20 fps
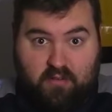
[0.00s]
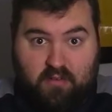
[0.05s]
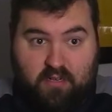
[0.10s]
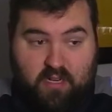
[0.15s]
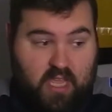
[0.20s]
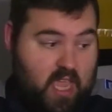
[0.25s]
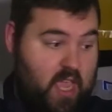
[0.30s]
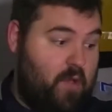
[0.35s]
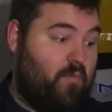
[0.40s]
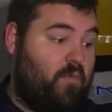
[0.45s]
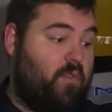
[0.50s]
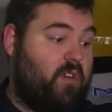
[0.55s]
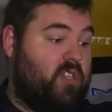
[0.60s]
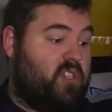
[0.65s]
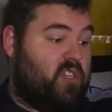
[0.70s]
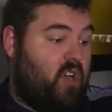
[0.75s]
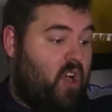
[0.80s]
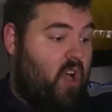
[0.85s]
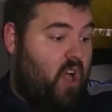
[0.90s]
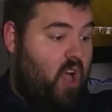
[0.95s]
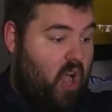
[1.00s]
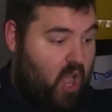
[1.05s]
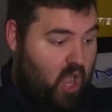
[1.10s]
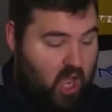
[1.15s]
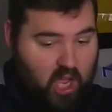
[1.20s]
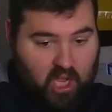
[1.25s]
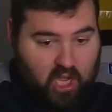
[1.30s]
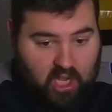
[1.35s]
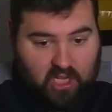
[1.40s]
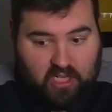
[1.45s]
It was
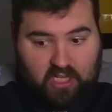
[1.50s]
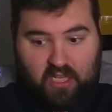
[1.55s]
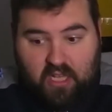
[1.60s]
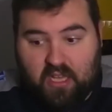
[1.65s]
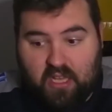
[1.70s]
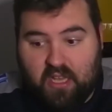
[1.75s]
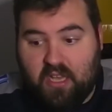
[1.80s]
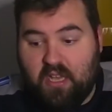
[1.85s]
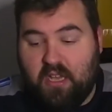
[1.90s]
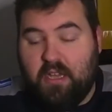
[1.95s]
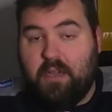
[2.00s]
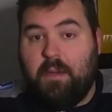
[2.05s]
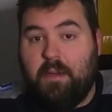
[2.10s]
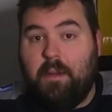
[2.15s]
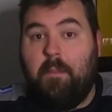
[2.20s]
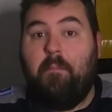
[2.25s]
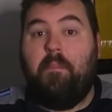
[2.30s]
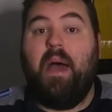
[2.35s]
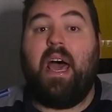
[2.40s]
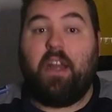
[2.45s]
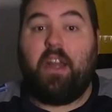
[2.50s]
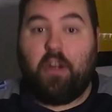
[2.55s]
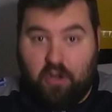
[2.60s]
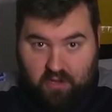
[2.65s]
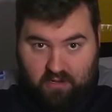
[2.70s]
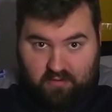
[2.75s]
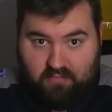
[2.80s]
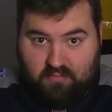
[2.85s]
all better.